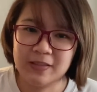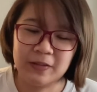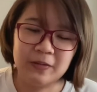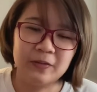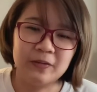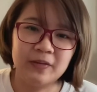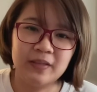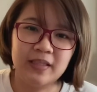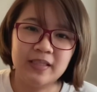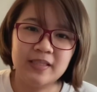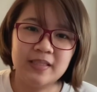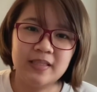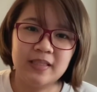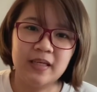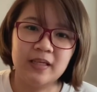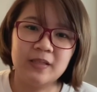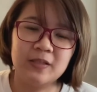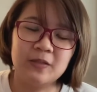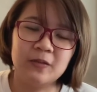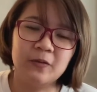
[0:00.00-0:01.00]
So that's
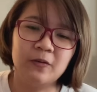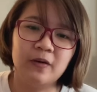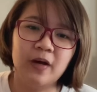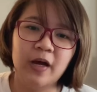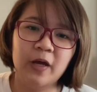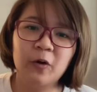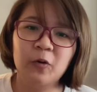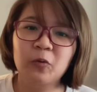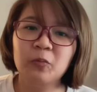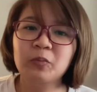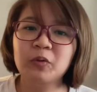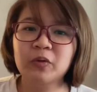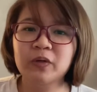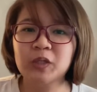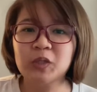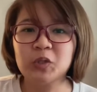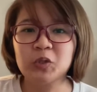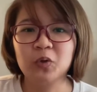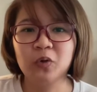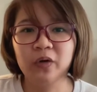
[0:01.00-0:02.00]
that. So I hope you
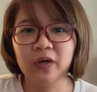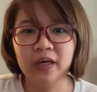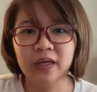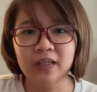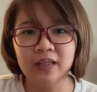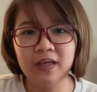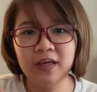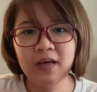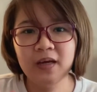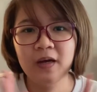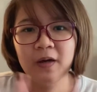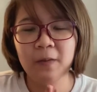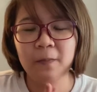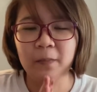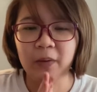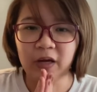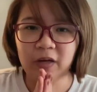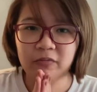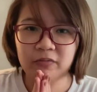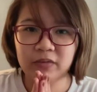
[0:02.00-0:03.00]
enjoyed
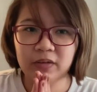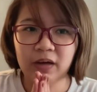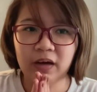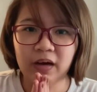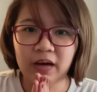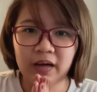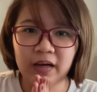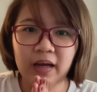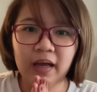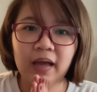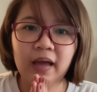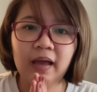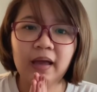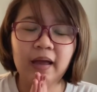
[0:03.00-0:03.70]
my vlog